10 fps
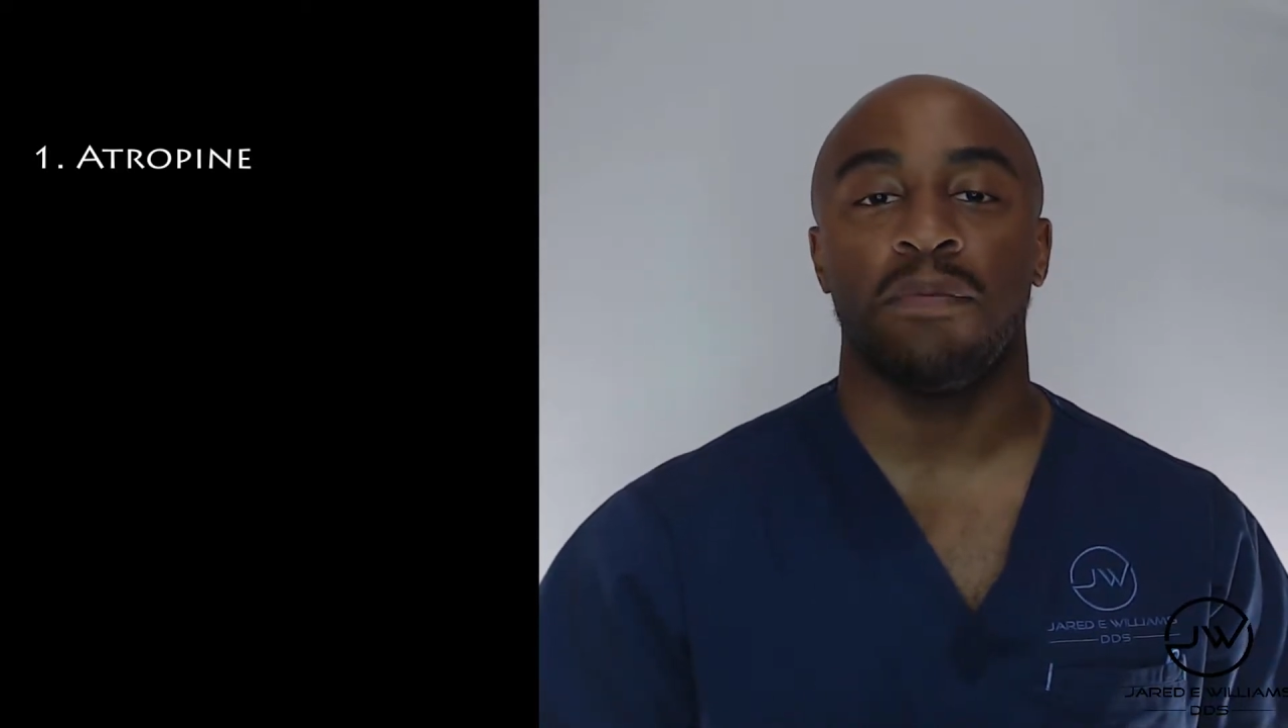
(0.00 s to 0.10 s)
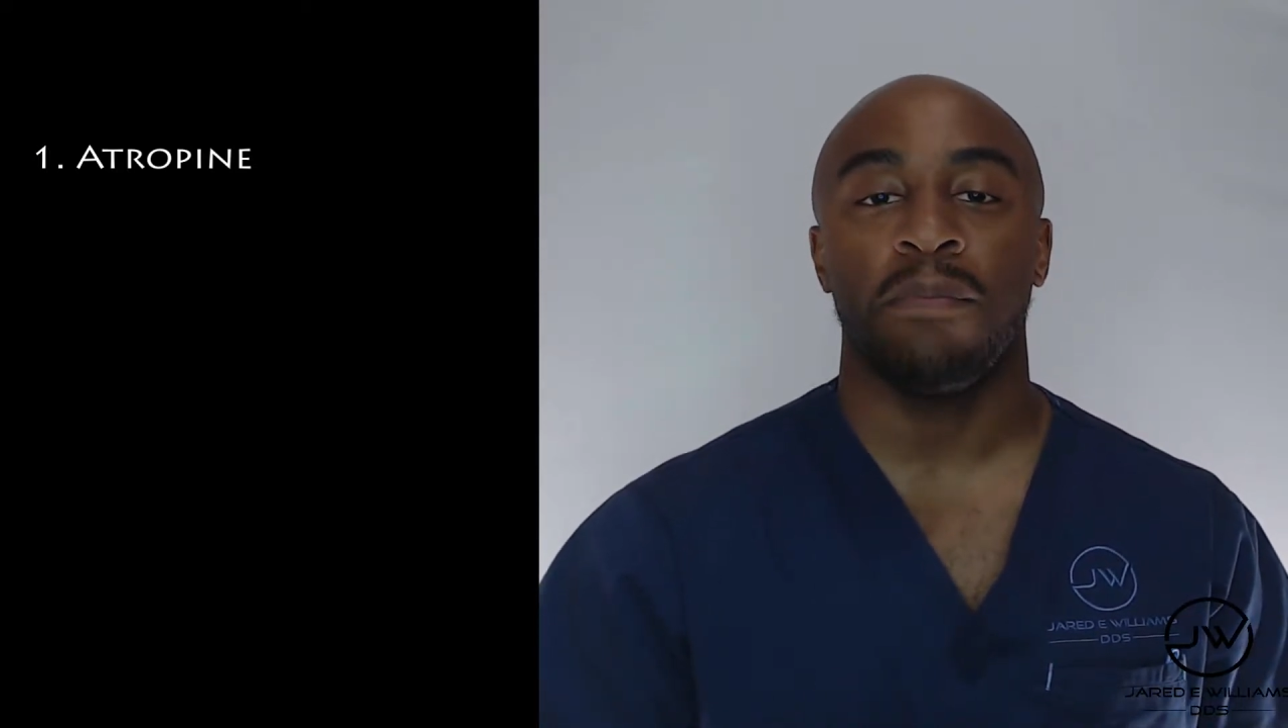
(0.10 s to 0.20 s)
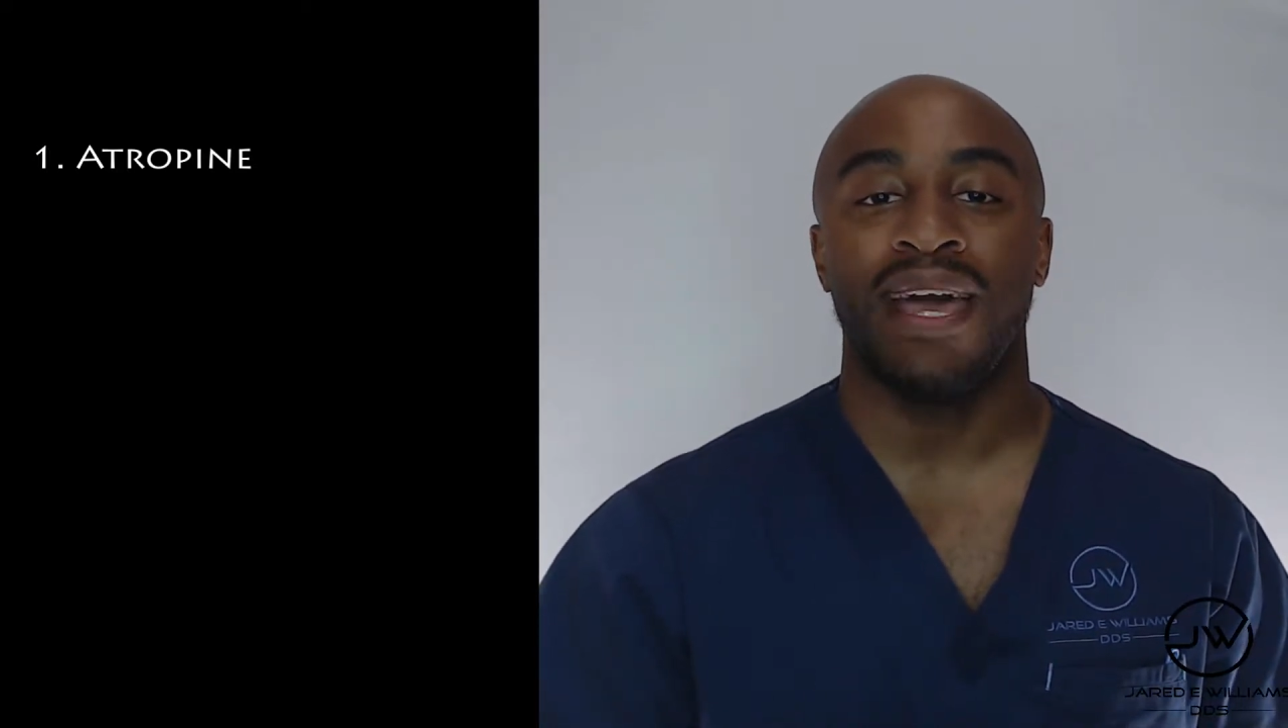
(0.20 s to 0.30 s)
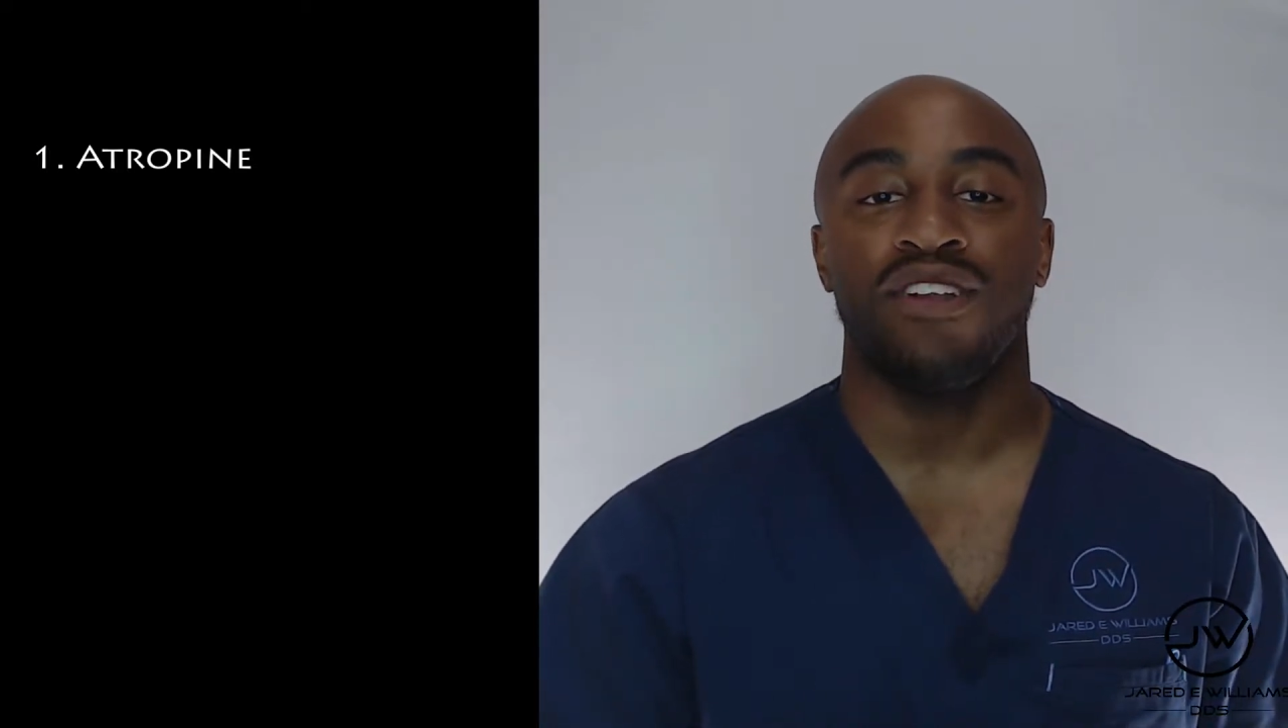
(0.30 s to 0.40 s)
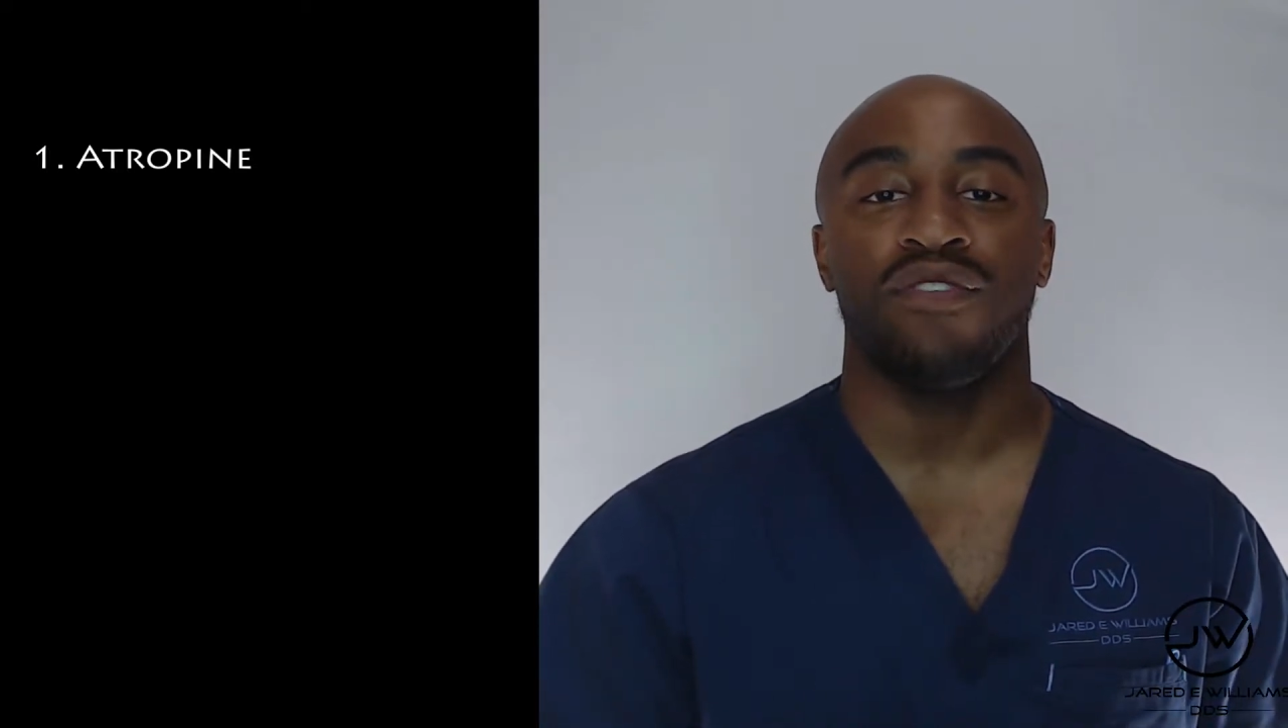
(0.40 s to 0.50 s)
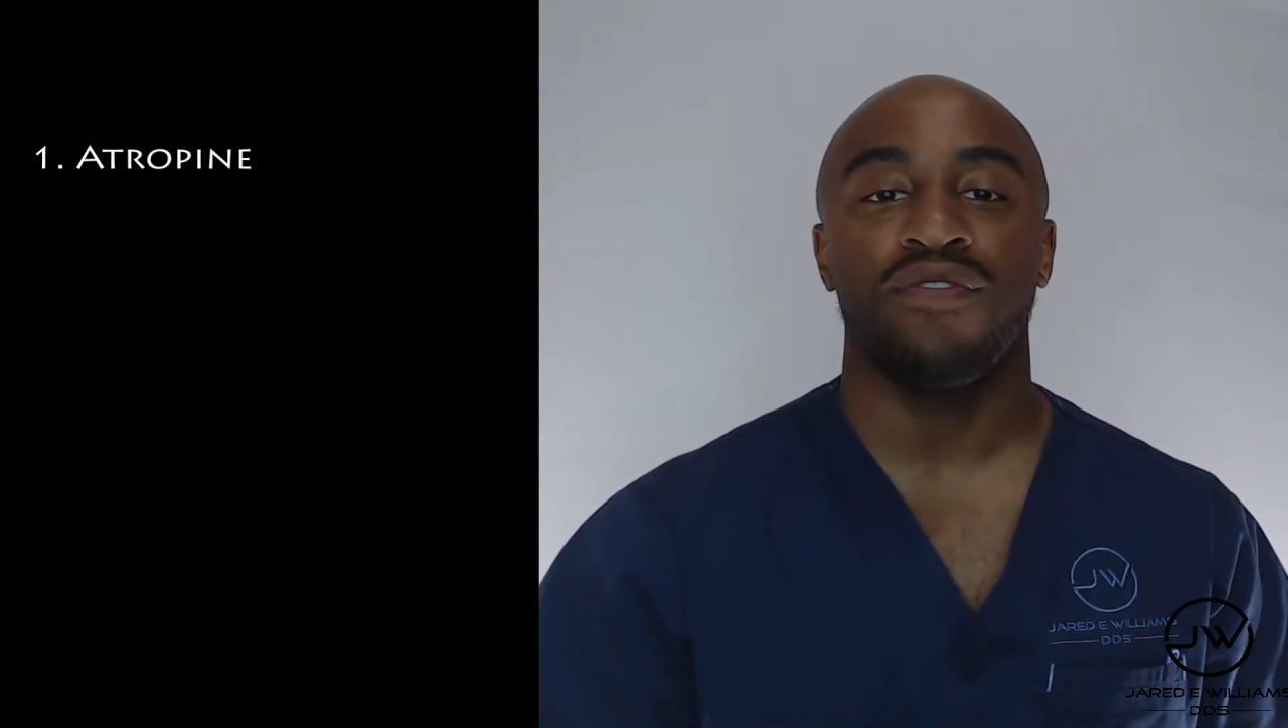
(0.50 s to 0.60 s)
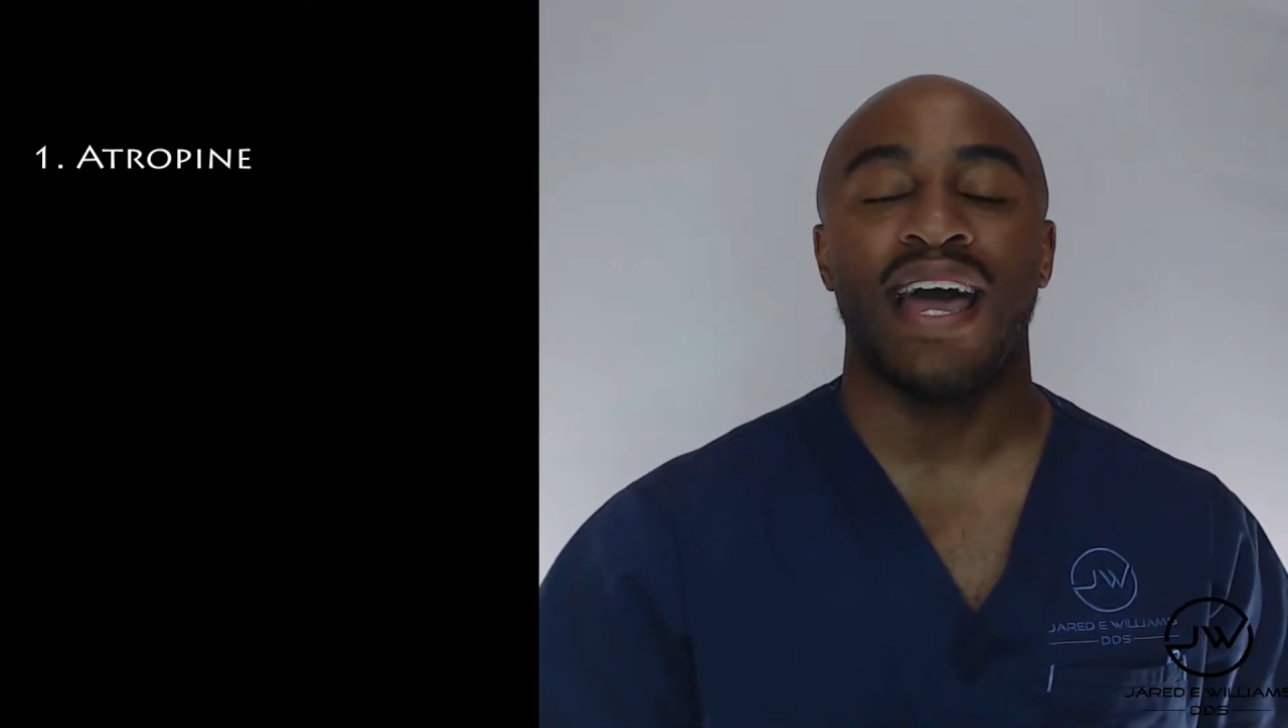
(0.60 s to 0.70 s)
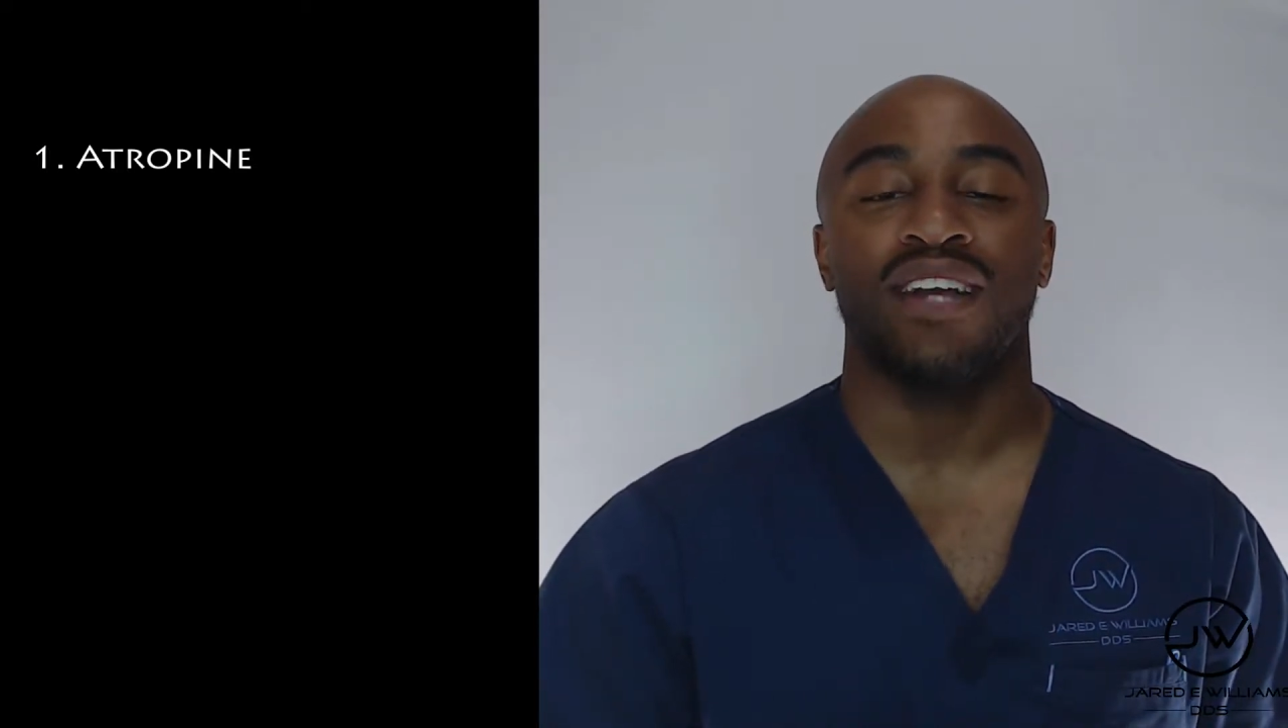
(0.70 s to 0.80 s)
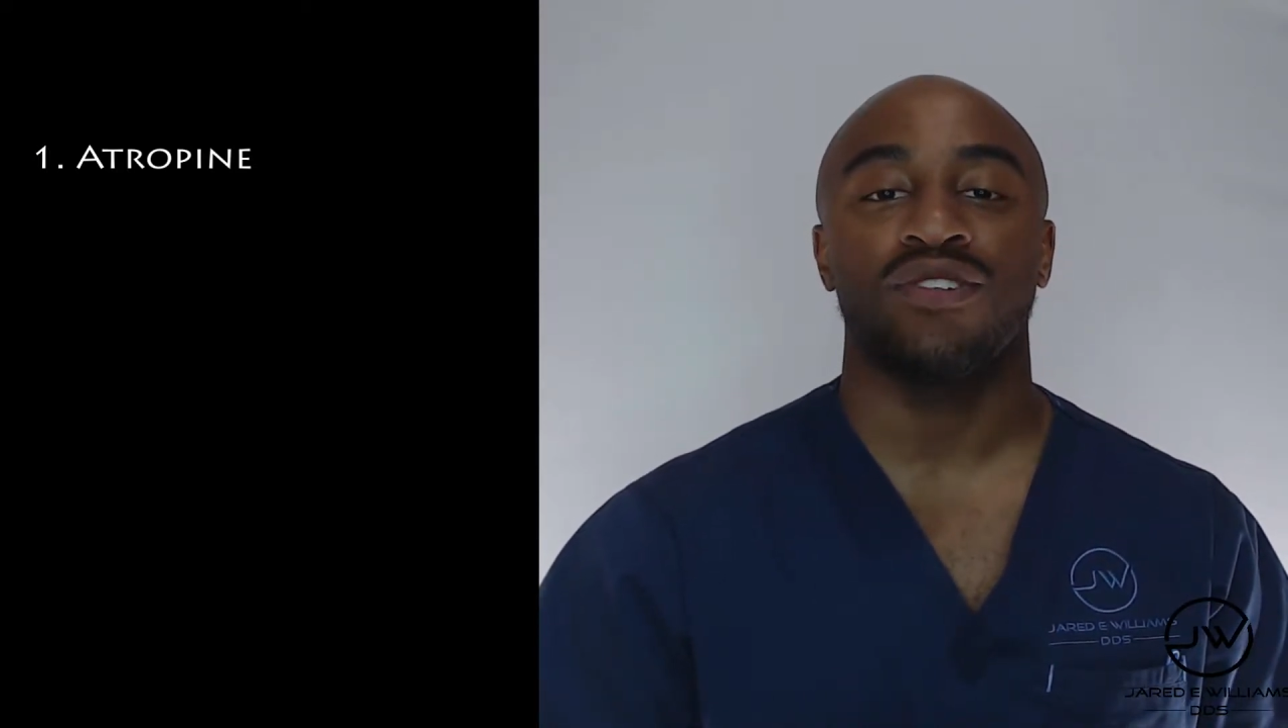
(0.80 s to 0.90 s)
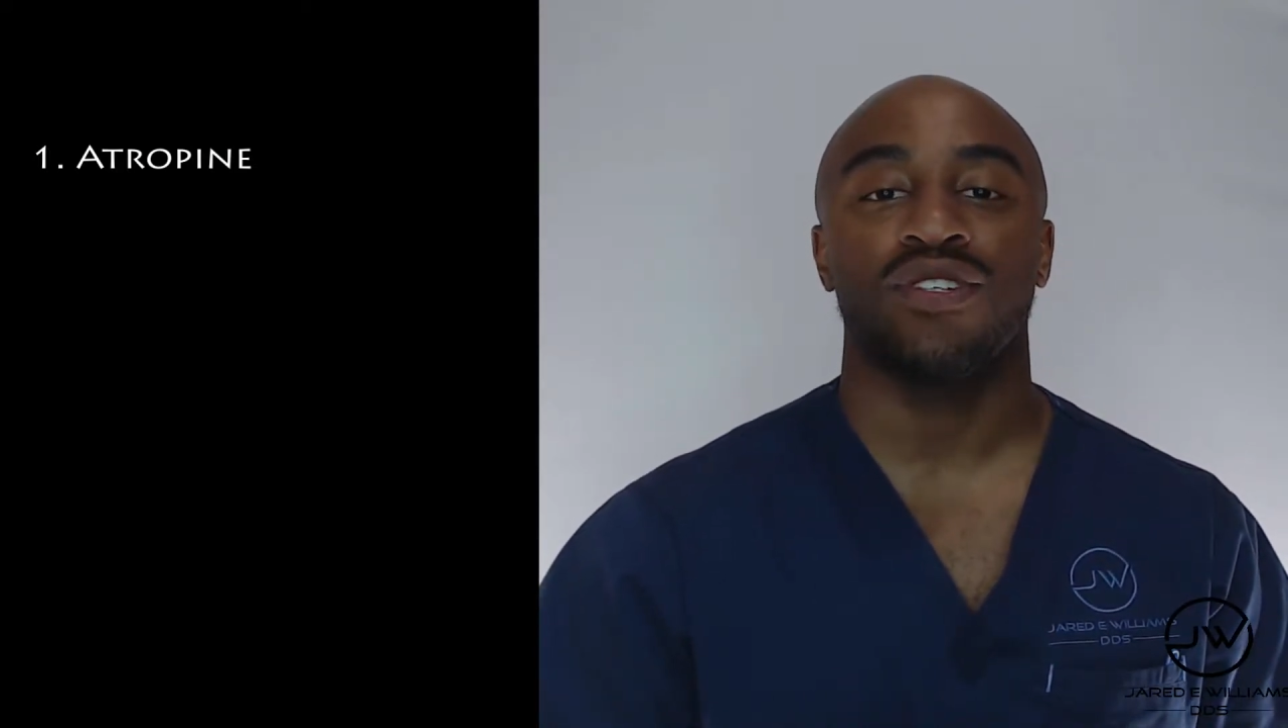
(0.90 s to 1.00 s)

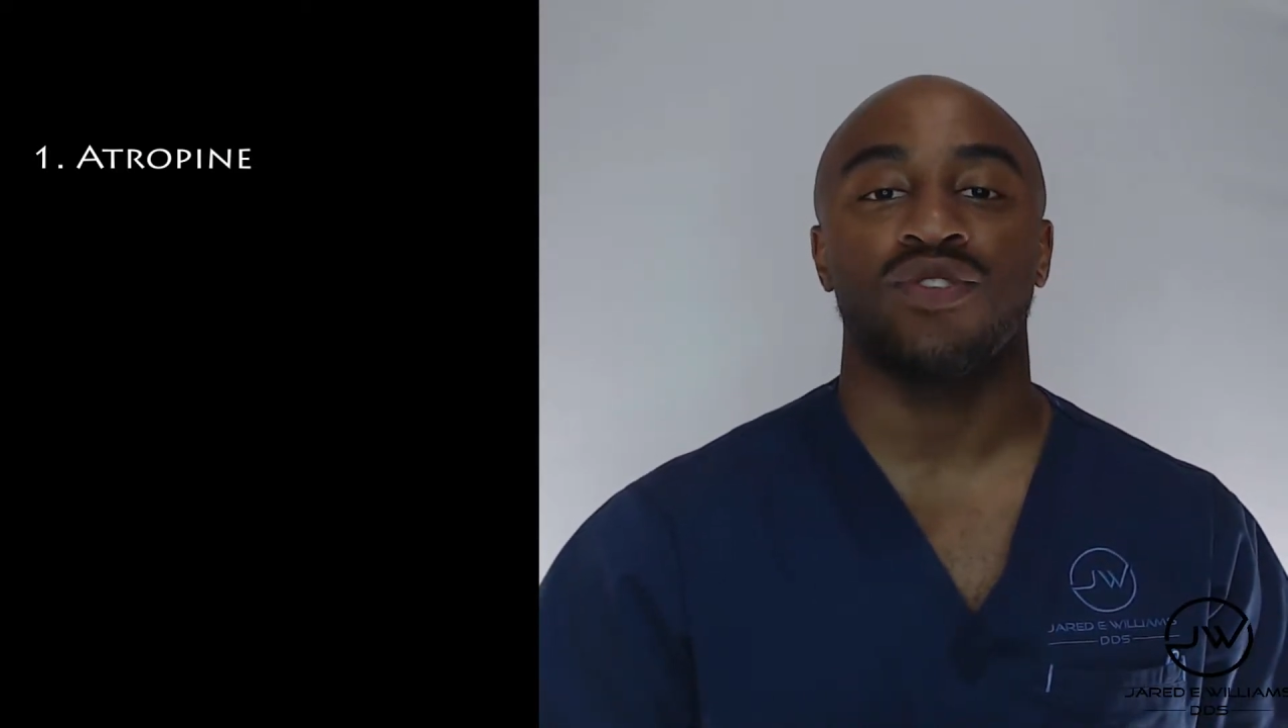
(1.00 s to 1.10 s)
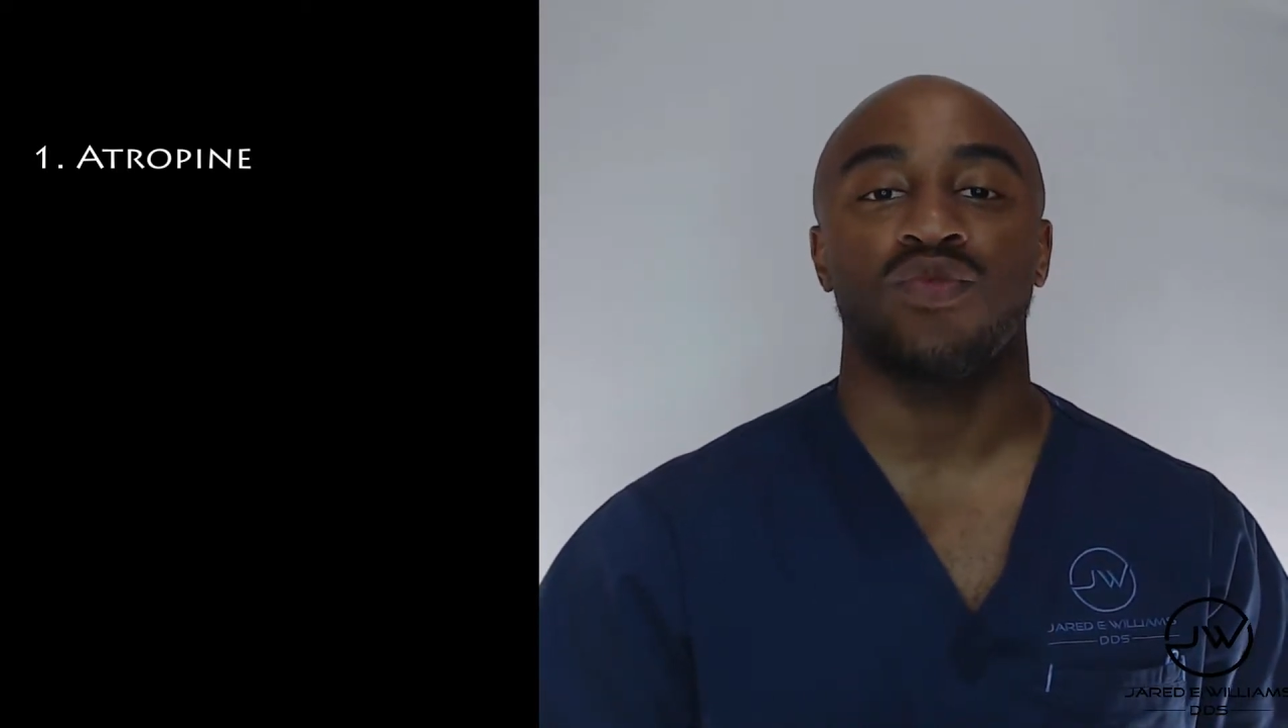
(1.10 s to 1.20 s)
manufacturer's